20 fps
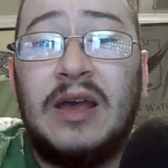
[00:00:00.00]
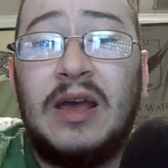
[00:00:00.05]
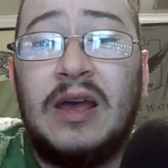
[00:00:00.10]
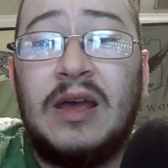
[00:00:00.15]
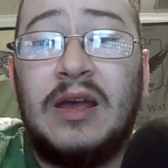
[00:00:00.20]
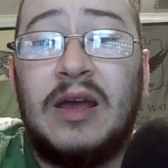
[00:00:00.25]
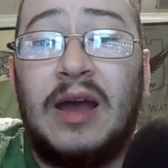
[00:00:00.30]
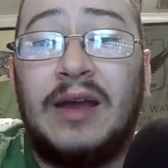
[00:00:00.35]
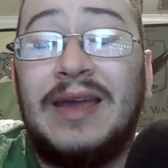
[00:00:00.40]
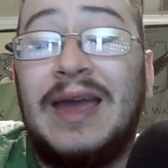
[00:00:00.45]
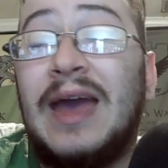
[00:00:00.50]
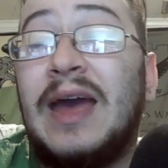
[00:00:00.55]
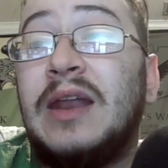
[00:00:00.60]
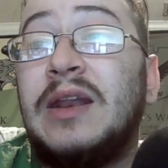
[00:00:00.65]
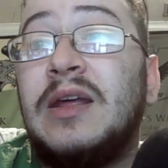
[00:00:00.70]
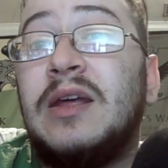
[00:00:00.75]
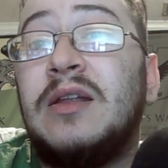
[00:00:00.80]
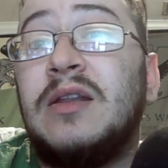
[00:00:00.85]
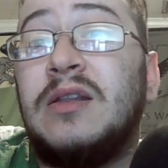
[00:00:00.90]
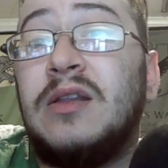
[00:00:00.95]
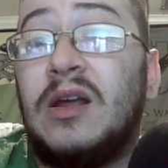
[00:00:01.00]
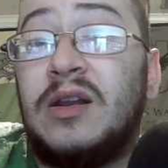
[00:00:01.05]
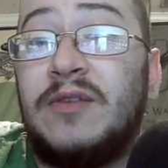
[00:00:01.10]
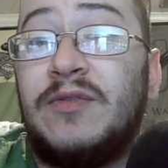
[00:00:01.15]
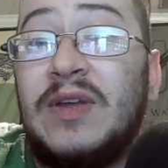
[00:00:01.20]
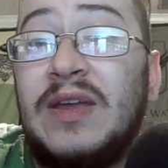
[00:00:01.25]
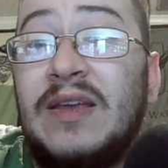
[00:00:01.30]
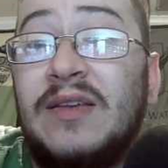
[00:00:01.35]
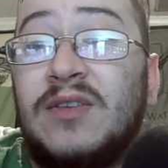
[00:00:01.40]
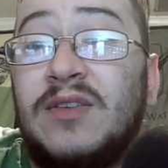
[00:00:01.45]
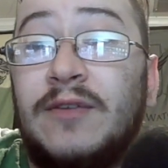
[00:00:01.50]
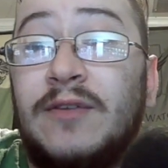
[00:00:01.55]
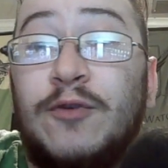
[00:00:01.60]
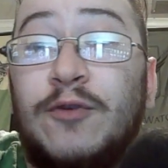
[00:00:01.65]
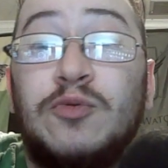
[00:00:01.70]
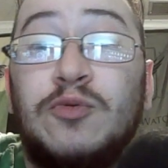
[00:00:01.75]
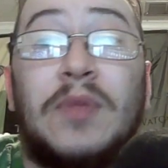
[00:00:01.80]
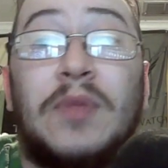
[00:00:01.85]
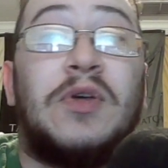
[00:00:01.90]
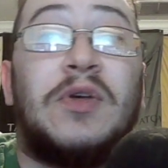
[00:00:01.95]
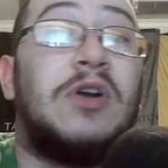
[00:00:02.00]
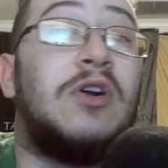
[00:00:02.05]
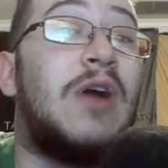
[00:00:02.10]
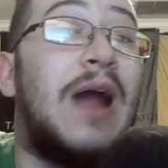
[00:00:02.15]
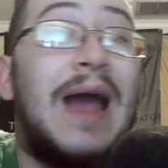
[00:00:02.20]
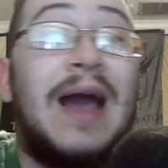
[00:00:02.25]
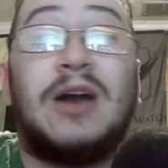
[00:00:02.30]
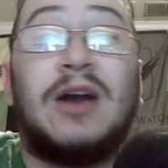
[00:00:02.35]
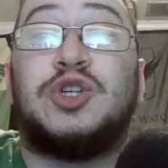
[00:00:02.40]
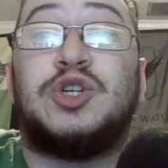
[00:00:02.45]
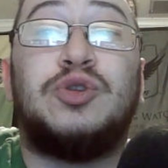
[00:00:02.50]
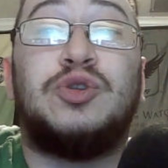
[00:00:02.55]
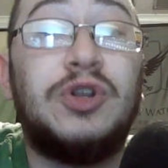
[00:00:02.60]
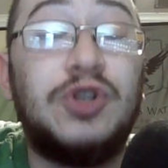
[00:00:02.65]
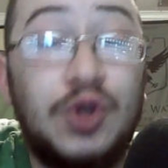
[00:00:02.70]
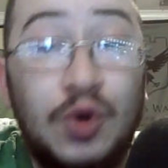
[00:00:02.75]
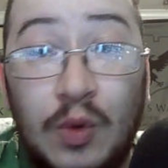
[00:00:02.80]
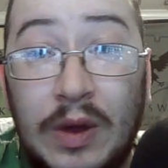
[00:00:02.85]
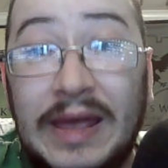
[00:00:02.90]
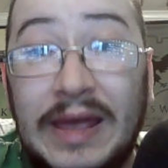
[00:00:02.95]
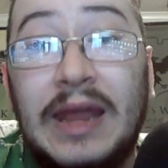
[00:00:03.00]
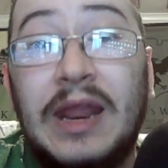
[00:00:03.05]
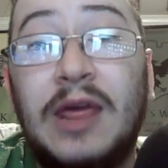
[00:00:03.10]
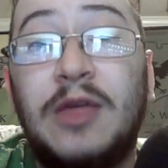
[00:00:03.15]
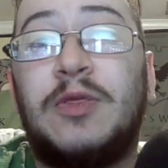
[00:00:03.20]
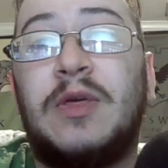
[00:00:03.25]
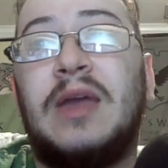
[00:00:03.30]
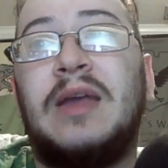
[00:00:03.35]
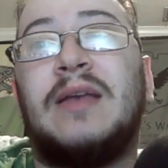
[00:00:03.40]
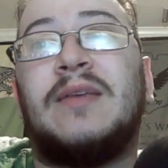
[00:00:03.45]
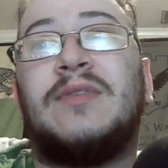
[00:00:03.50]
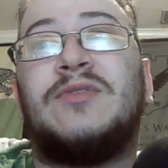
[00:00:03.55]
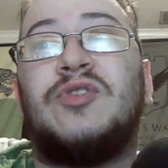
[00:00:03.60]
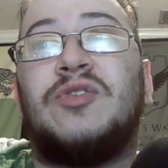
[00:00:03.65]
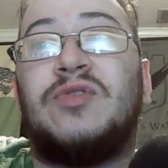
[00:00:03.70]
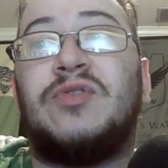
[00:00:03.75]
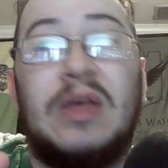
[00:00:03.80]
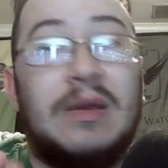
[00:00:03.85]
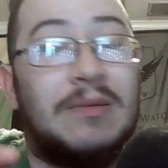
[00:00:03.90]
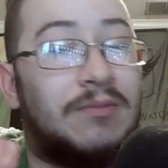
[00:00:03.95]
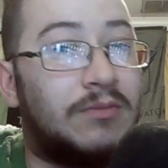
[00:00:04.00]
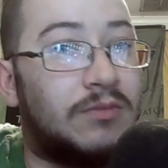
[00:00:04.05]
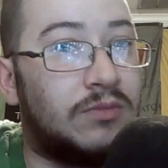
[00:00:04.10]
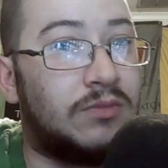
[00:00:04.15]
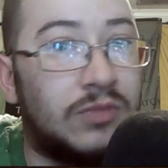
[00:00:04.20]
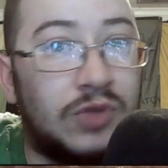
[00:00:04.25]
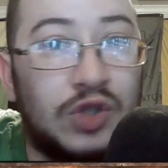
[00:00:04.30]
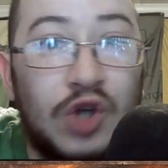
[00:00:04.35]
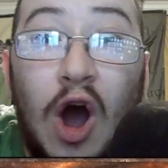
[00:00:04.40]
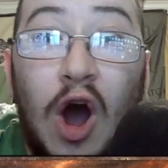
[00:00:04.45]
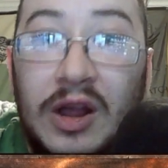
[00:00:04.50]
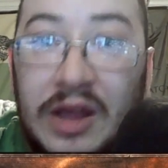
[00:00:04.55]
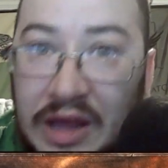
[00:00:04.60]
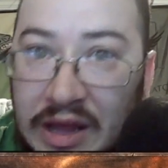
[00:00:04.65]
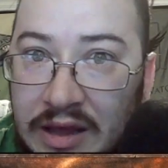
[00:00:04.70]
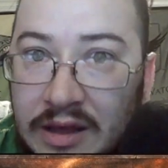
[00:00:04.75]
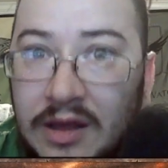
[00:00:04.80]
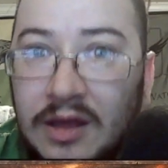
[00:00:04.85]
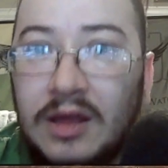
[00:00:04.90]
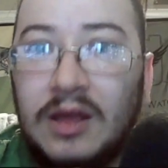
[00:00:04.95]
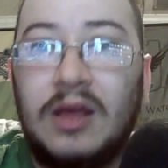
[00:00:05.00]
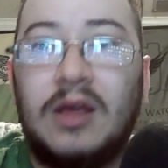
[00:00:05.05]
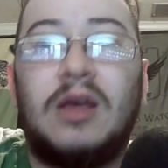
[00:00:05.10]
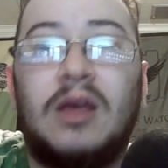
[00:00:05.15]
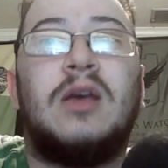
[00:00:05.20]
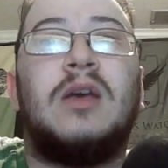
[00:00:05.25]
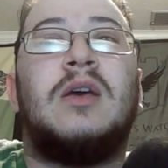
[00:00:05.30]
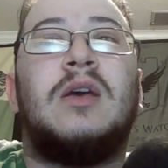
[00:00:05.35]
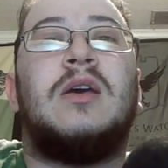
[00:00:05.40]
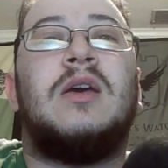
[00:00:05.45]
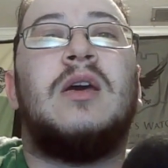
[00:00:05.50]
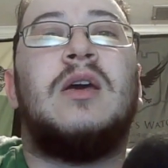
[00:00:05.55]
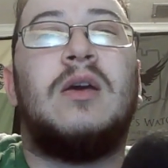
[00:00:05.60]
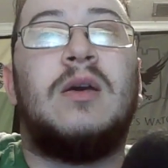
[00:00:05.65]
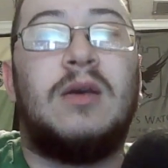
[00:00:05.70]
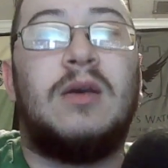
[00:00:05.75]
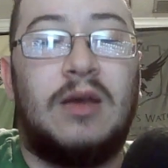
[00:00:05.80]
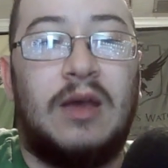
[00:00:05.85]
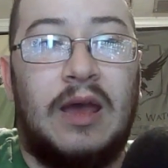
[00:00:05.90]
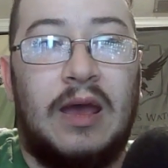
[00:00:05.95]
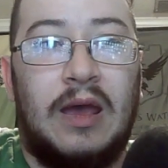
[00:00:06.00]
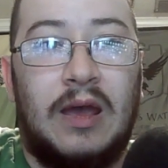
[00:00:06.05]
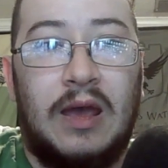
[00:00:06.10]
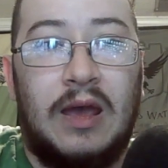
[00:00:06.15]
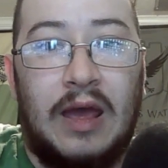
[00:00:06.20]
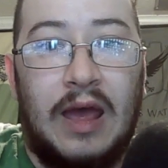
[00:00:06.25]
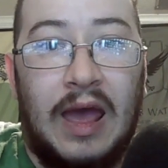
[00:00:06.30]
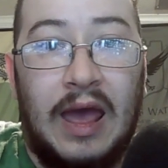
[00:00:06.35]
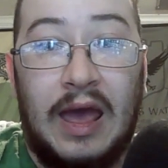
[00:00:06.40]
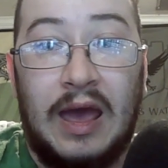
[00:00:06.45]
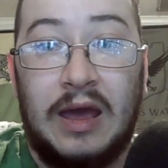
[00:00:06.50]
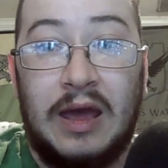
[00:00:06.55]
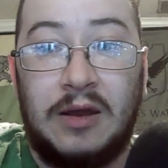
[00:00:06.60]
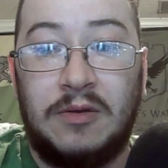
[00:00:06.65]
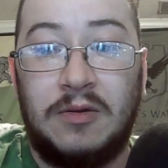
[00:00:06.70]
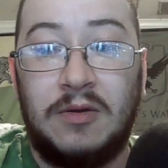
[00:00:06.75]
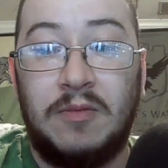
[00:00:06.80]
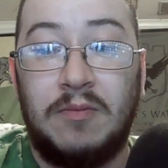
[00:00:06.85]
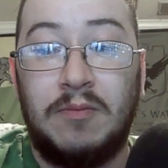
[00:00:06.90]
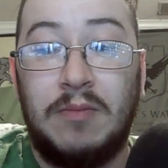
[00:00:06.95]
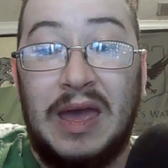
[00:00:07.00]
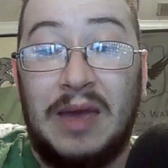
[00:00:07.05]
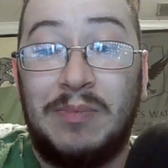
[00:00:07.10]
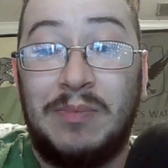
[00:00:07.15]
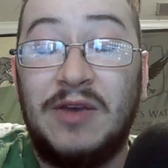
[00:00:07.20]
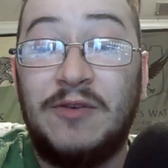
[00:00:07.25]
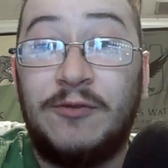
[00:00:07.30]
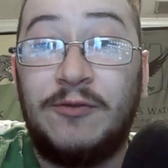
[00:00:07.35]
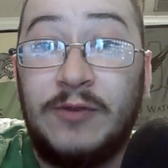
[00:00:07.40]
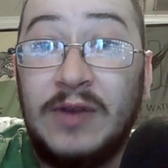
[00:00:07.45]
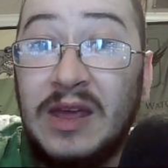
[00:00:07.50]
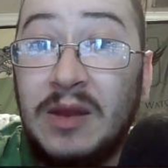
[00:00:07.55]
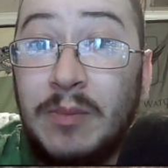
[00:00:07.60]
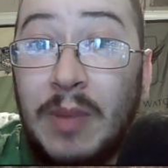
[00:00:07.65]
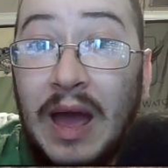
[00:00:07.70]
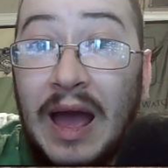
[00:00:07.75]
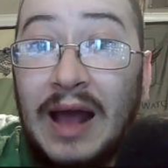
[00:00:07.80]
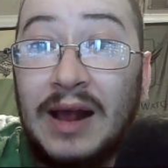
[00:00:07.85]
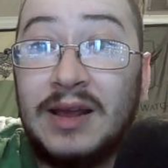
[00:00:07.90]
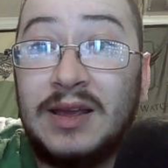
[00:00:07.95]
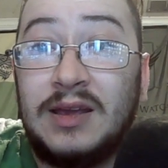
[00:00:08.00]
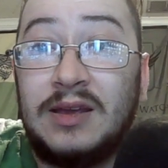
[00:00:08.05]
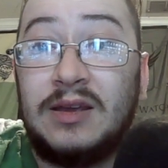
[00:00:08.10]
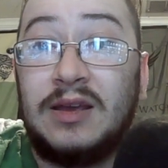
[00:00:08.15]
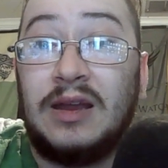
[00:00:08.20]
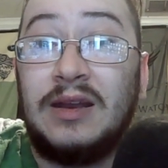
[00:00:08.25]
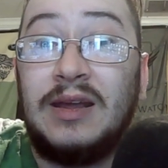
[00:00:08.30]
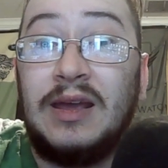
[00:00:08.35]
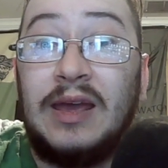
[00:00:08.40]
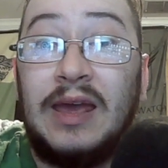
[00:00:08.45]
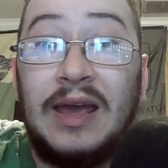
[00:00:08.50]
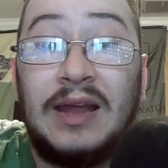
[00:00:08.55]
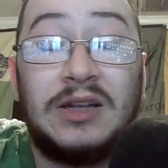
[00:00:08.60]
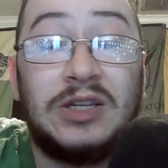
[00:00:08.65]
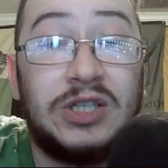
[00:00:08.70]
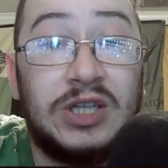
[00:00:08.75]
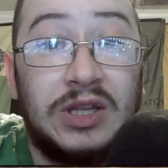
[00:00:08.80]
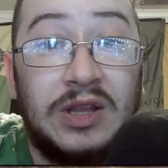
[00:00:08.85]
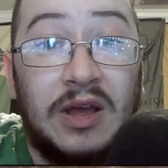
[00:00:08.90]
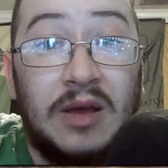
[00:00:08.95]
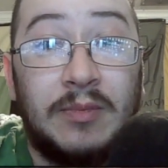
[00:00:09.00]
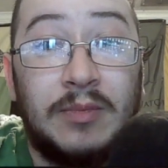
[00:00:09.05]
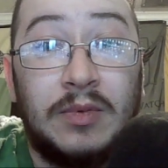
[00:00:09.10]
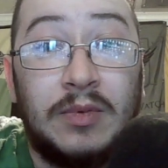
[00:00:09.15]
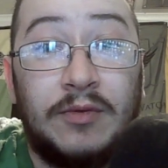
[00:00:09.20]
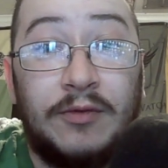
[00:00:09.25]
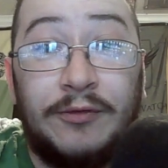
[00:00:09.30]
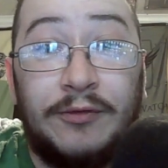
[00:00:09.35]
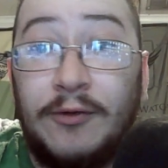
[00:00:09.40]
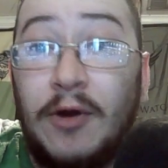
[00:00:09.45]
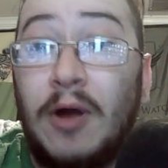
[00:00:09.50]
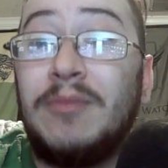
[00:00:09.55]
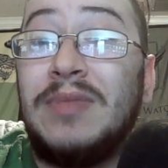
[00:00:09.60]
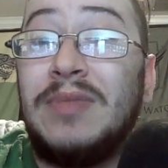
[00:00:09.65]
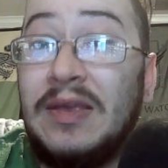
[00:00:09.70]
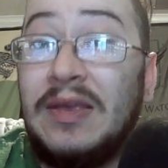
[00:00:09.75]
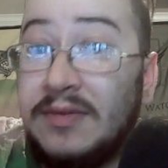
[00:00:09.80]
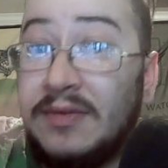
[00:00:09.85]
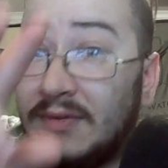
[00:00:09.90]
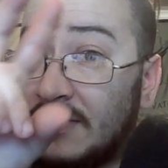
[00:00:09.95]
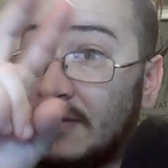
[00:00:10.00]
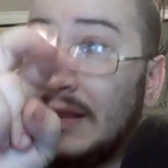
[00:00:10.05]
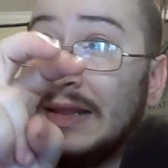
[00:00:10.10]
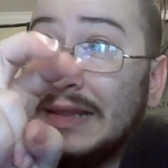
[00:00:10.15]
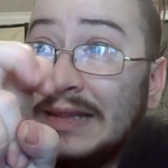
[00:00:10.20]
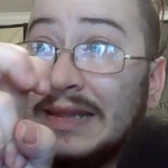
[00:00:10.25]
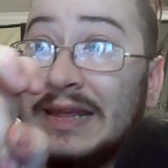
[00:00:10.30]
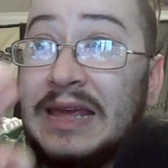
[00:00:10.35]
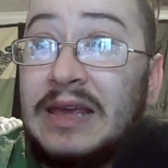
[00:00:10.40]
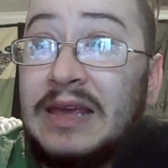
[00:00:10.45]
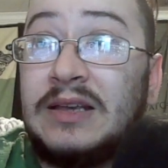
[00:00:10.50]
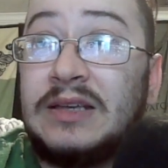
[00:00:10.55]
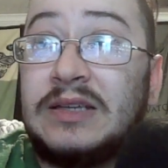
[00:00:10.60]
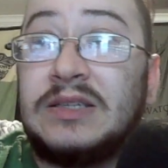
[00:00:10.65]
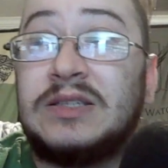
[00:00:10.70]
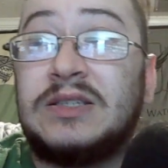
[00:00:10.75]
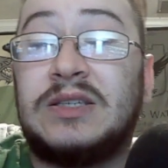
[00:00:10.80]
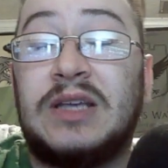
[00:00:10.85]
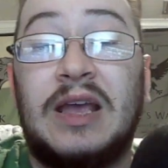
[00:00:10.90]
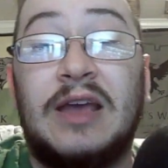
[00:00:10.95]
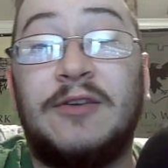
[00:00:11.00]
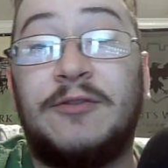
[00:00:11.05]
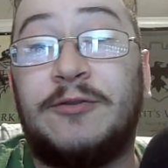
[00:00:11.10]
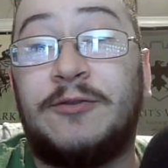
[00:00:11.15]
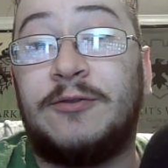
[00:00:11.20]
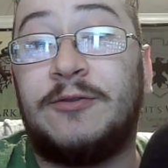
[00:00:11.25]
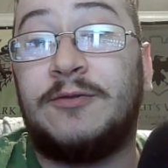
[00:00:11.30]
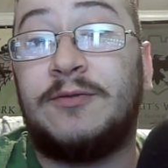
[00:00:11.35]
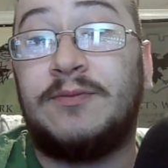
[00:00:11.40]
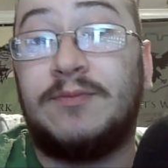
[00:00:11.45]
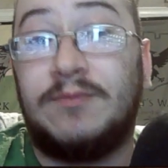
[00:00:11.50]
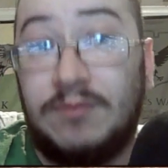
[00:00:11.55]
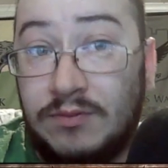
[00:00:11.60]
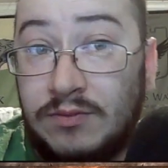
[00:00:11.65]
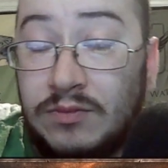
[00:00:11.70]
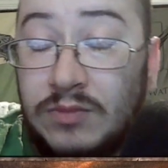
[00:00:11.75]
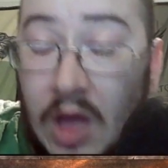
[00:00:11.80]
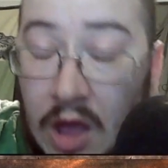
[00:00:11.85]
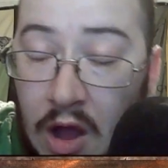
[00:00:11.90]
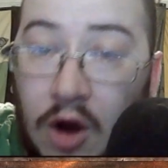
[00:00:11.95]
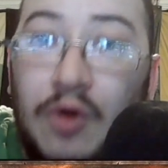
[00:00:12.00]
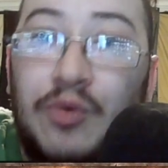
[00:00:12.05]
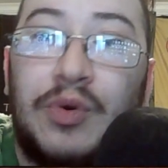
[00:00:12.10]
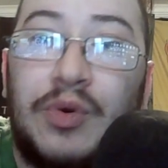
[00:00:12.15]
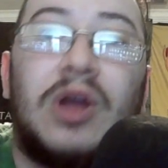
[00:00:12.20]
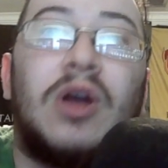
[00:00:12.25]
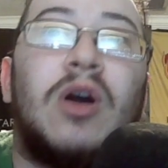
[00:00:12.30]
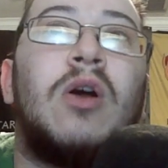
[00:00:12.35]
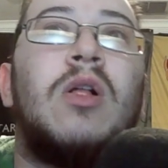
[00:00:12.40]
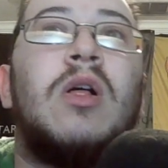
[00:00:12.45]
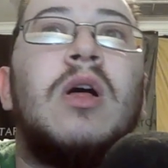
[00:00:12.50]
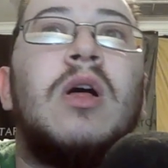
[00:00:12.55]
again, none of it is confirmed that they're actually doing anything. It's just them talking. And maybe feedback can get to them from these leaks, if they are real,